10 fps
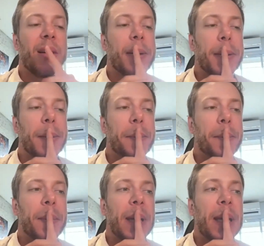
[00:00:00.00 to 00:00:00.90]

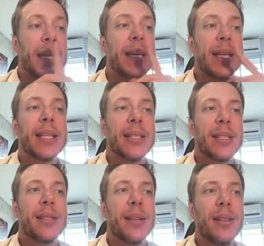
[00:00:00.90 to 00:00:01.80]
it
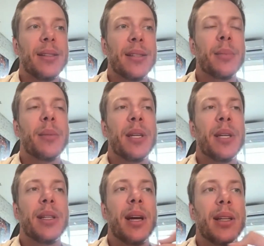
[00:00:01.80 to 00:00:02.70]
is
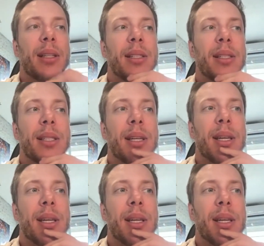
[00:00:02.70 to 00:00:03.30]
something that is